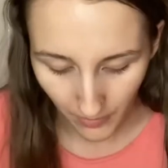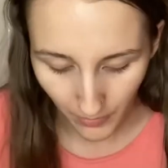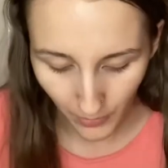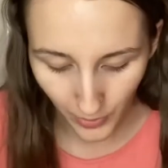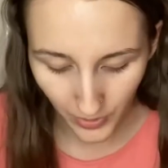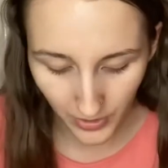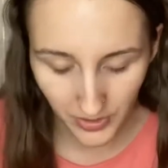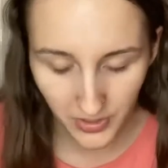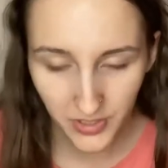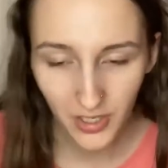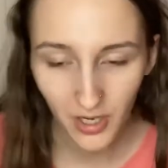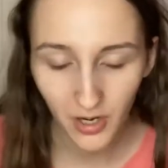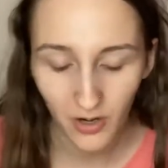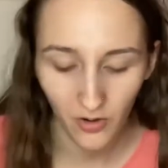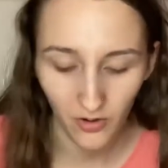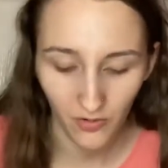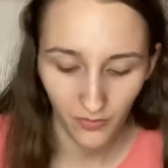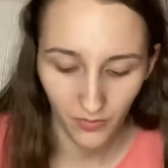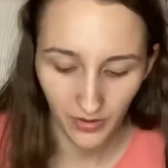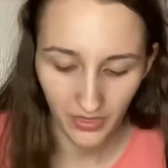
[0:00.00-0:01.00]
gonna start
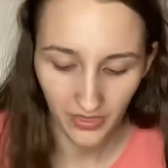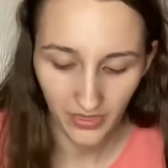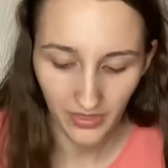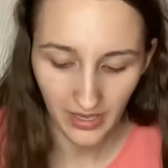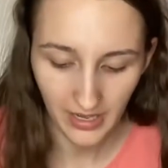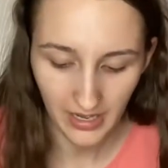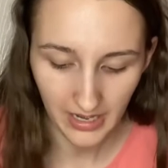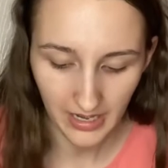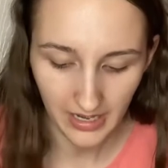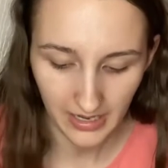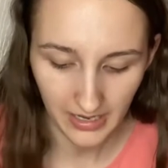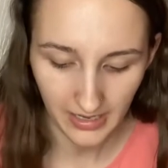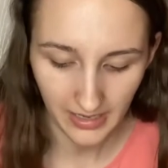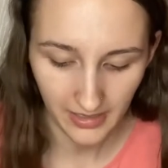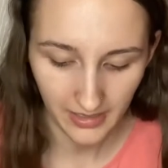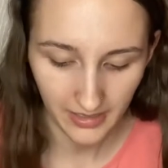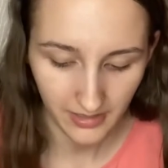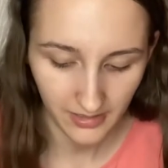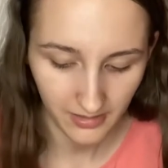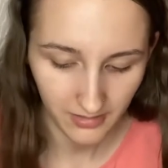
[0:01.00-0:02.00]
off with the
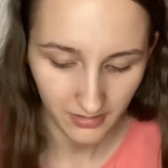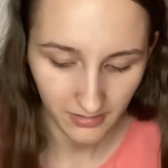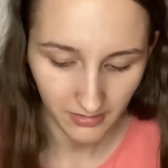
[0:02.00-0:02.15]
eyes